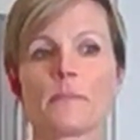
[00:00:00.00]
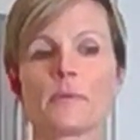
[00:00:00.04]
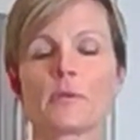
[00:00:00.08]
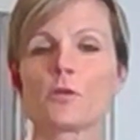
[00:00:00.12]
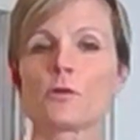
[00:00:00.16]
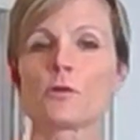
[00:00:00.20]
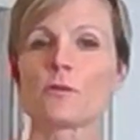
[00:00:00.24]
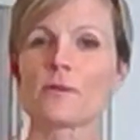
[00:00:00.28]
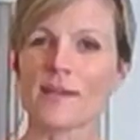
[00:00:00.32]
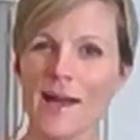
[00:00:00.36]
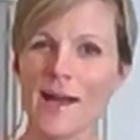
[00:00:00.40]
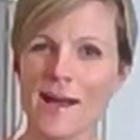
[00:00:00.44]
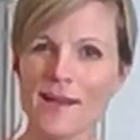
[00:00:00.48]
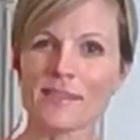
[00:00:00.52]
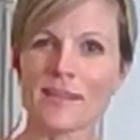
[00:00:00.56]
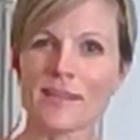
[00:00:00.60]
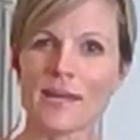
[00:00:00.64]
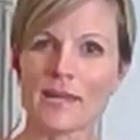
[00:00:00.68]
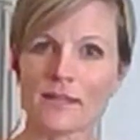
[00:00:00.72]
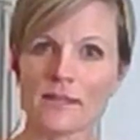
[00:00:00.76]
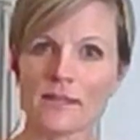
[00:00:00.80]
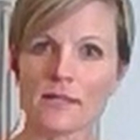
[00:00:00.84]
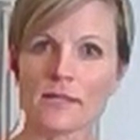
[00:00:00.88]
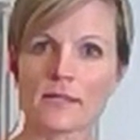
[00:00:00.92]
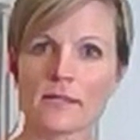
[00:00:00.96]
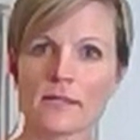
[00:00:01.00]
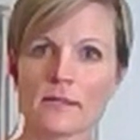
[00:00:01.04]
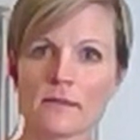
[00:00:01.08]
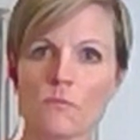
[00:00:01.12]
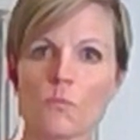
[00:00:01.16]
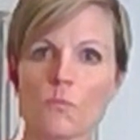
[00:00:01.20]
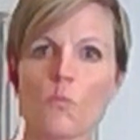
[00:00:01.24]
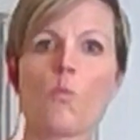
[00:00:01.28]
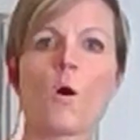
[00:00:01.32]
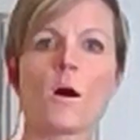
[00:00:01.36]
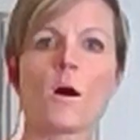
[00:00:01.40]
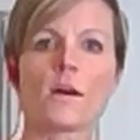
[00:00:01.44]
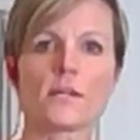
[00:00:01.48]
You're not likely to
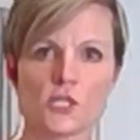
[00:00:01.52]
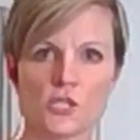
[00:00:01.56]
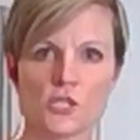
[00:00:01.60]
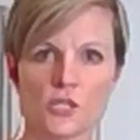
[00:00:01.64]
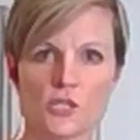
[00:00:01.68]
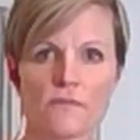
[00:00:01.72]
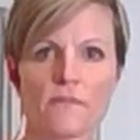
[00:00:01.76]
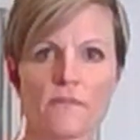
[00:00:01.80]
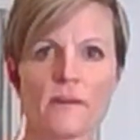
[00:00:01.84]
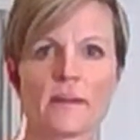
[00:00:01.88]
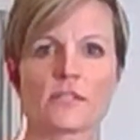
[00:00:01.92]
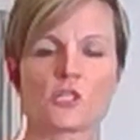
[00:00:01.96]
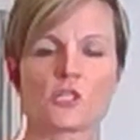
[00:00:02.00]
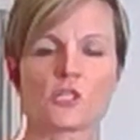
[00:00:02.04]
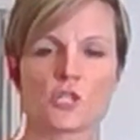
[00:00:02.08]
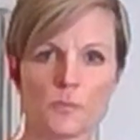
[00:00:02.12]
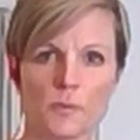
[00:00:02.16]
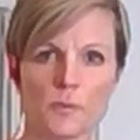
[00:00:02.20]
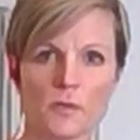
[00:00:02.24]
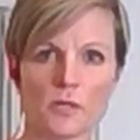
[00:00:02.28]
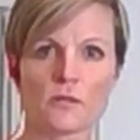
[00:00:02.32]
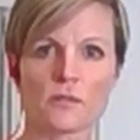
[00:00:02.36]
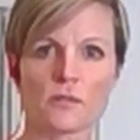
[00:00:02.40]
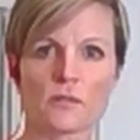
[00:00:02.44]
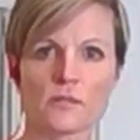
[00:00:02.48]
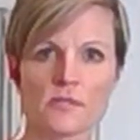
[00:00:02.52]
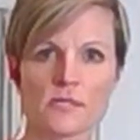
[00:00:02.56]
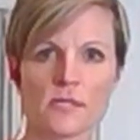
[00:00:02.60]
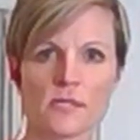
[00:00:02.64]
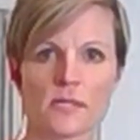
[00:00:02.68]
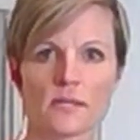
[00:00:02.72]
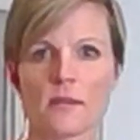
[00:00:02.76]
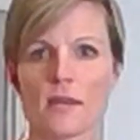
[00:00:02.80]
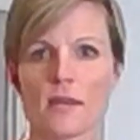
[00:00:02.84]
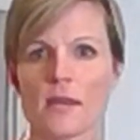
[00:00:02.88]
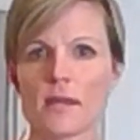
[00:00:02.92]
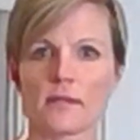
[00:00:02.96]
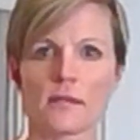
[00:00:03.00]
wash the vegetables
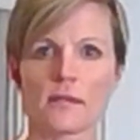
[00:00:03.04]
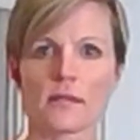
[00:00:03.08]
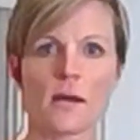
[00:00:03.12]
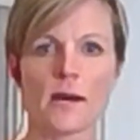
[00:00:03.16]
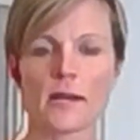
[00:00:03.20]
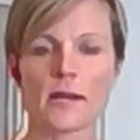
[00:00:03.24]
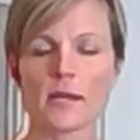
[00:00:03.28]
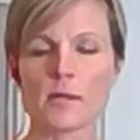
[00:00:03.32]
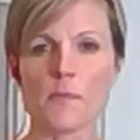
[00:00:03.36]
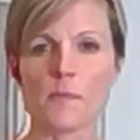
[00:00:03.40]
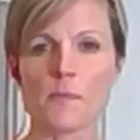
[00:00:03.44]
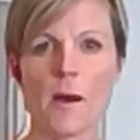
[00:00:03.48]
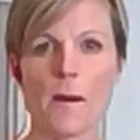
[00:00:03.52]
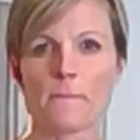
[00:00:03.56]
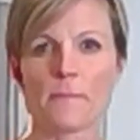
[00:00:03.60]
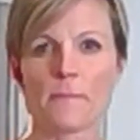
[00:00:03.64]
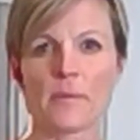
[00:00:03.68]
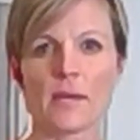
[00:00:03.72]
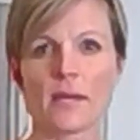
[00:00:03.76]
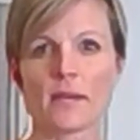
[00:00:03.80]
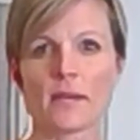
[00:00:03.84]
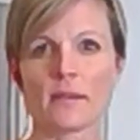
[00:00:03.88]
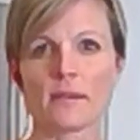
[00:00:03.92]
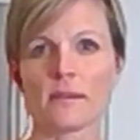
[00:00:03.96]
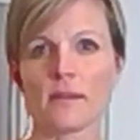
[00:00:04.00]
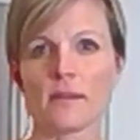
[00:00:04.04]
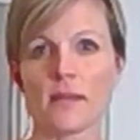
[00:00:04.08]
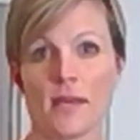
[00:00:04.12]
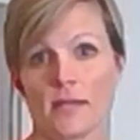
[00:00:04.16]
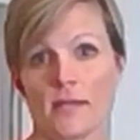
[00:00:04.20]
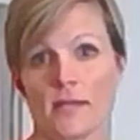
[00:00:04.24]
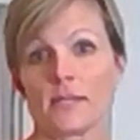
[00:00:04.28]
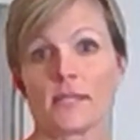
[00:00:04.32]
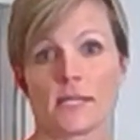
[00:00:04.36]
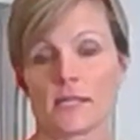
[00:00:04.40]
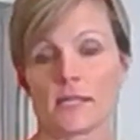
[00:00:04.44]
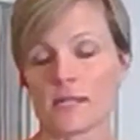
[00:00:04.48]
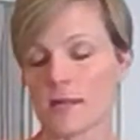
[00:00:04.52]
and cut them up and
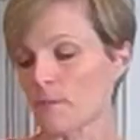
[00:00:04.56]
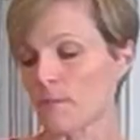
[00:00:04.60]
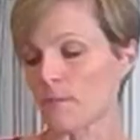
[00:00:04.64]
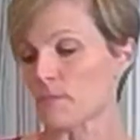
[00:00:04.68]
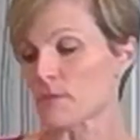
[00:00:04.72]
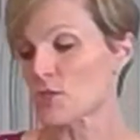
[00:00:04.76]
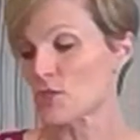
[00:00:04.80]
eat them.